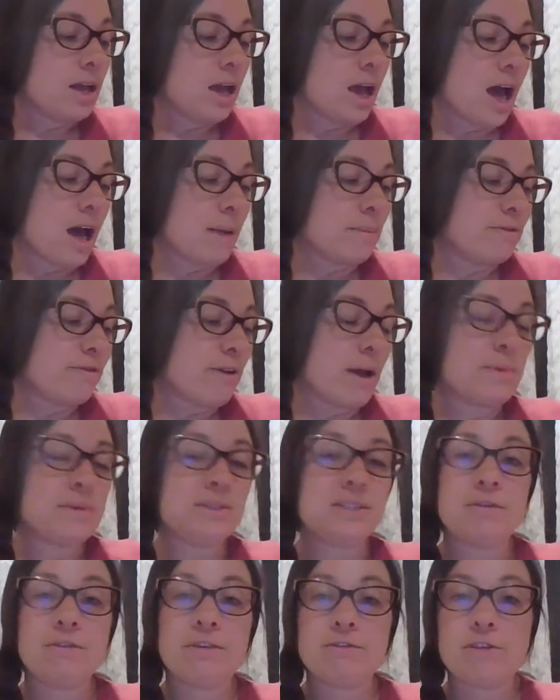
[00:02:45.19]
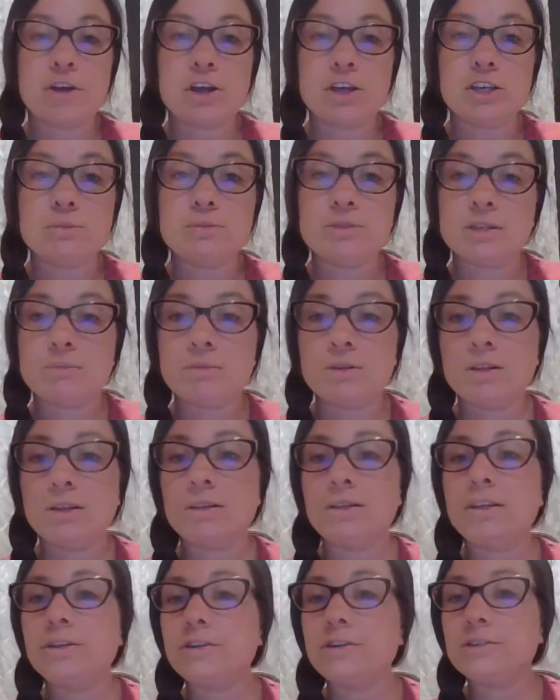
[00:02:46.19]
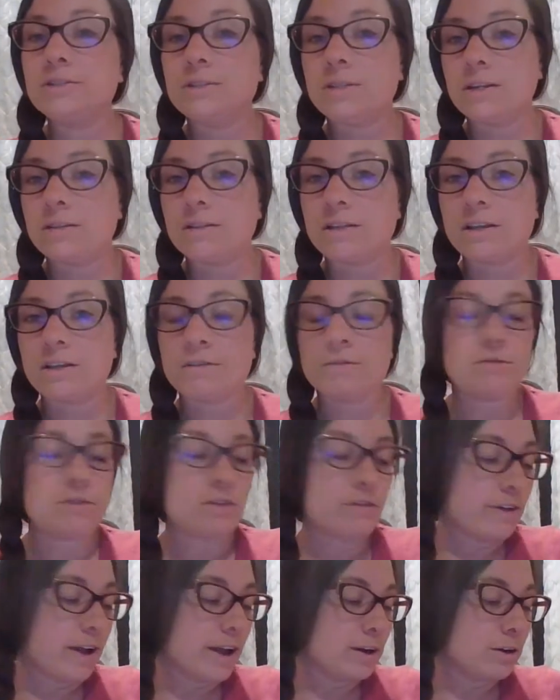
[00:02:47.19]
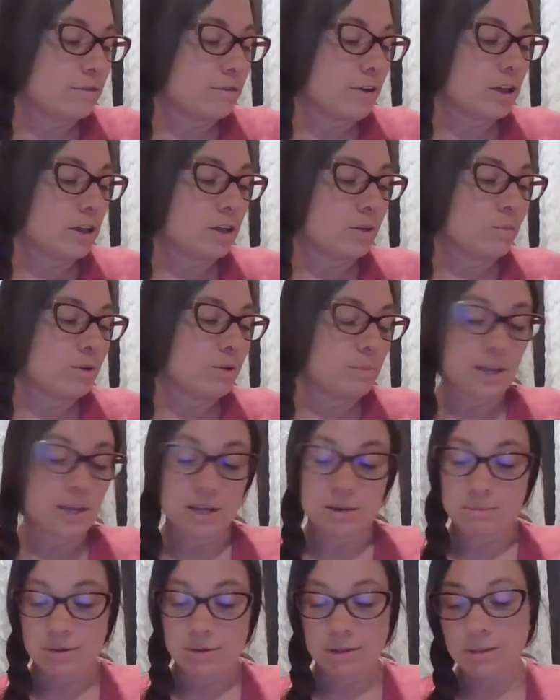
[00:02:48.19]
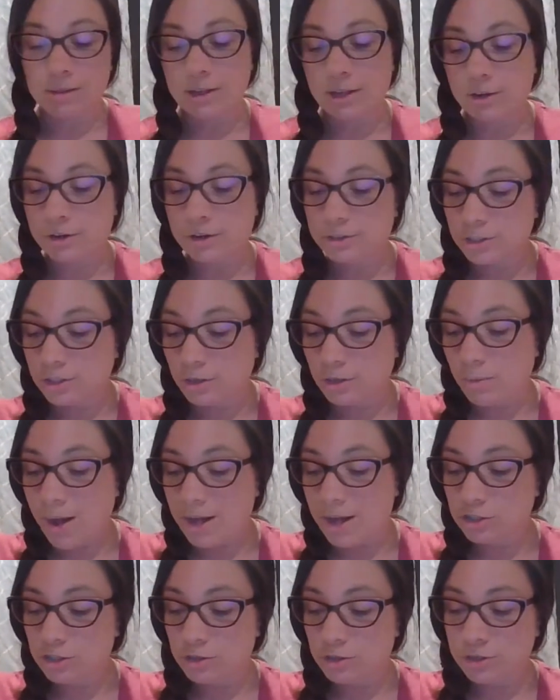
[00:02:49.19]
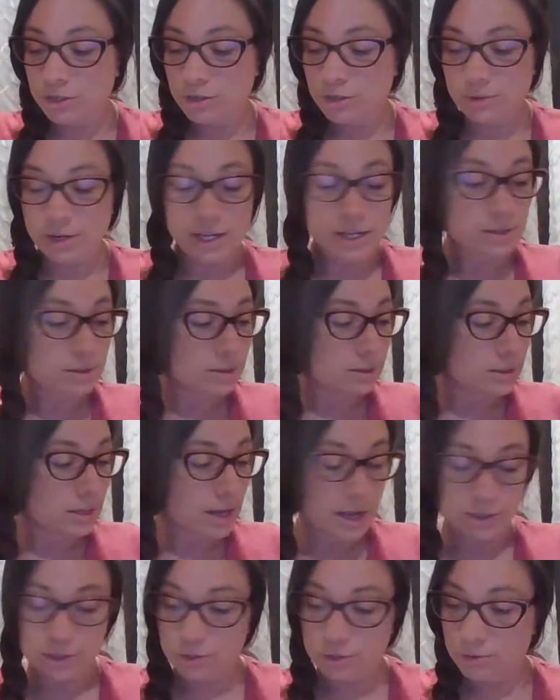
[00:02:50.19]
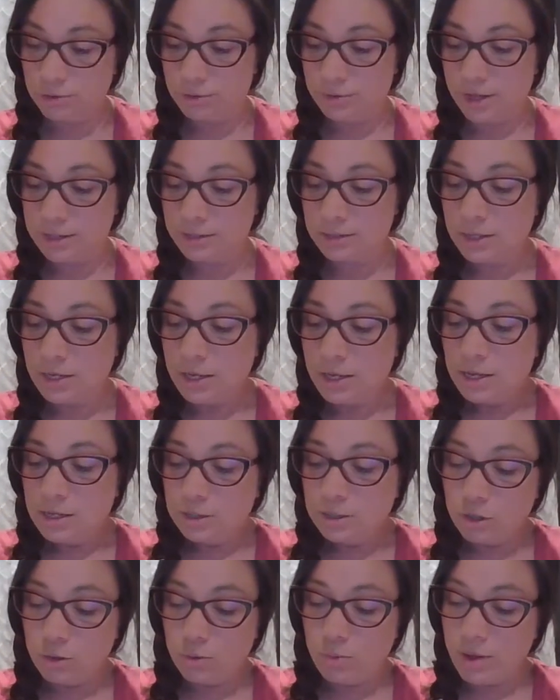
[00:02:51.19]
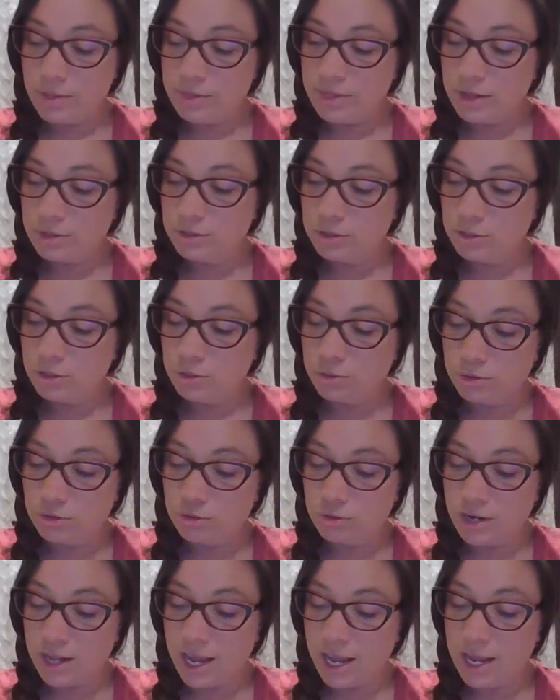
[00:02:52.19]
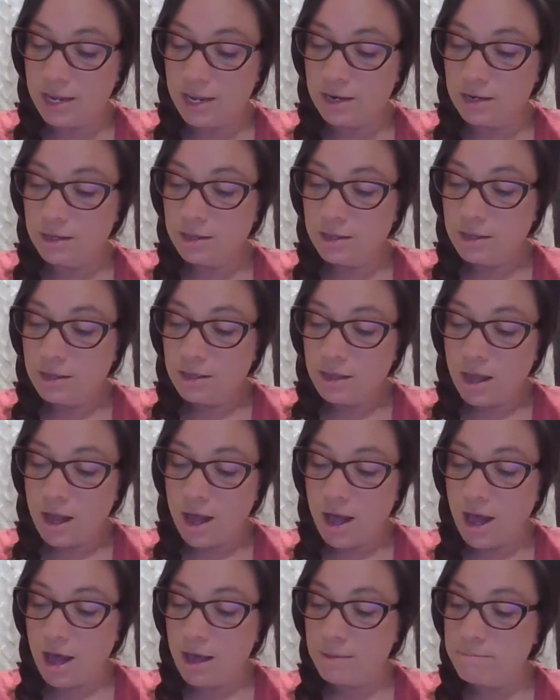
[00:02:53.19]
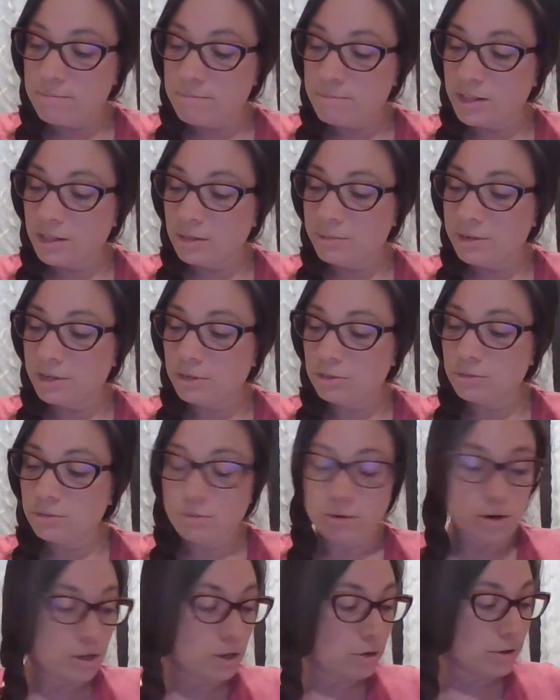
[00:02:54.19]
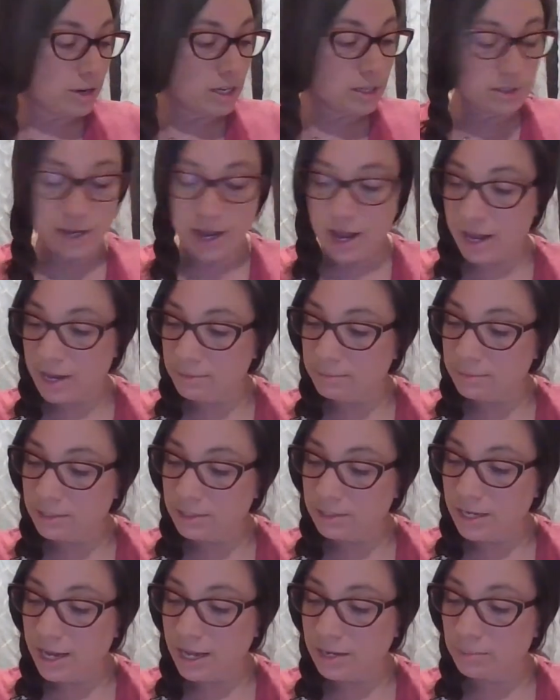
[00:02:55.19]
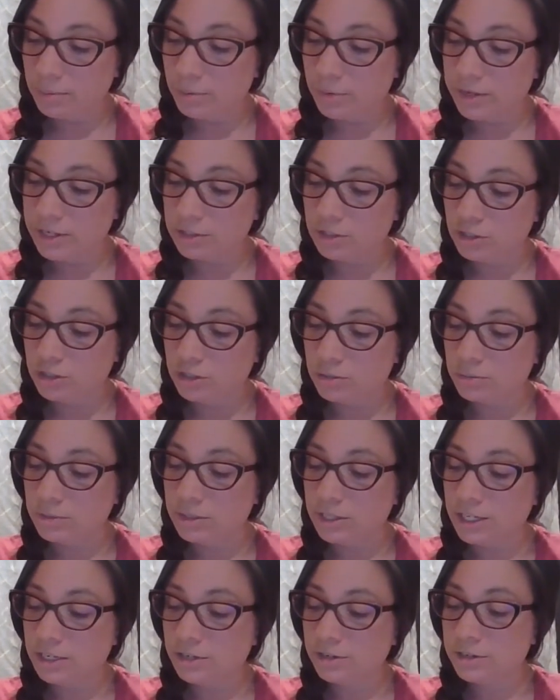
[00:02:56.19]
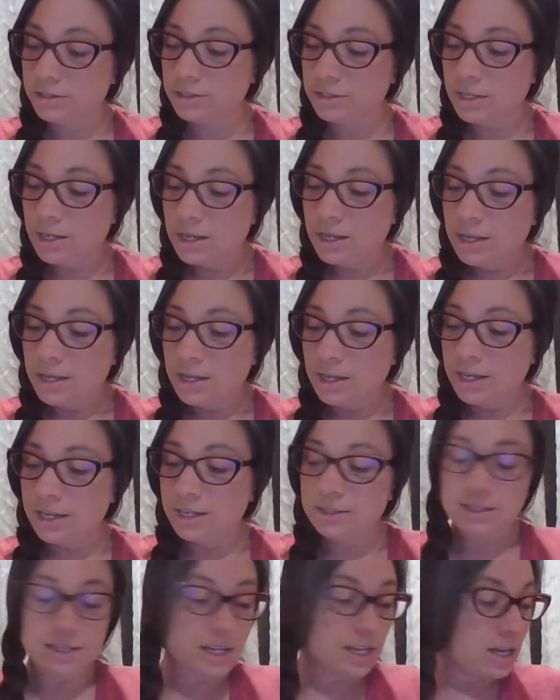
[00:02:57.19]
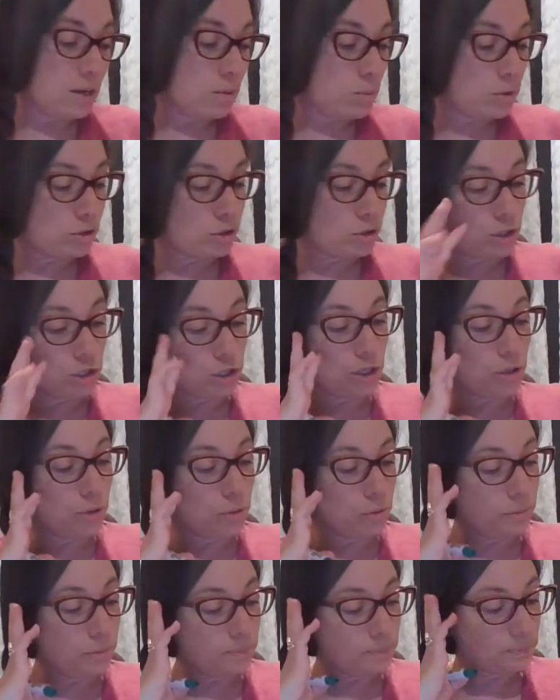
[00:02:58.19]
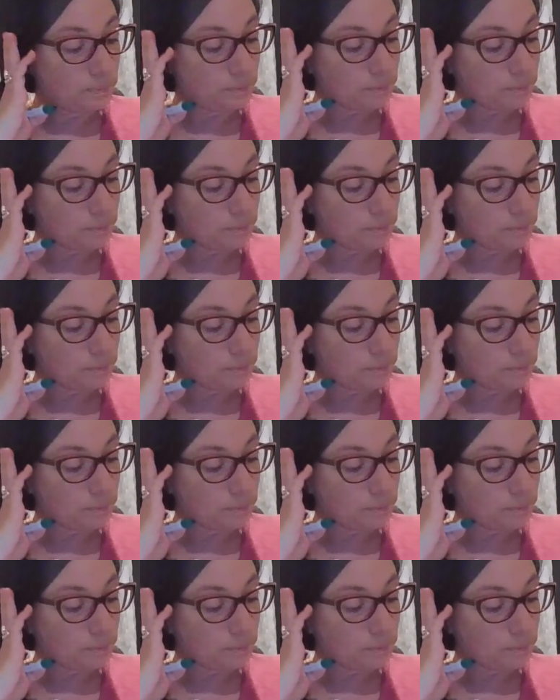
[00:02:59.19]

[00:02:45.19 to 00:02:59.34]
If I was given volumes in milliliters, then the final volume would be in milliliters. So watch your units as you do this. So 1,208 millimeters of mercury times 10.2 liters is equal to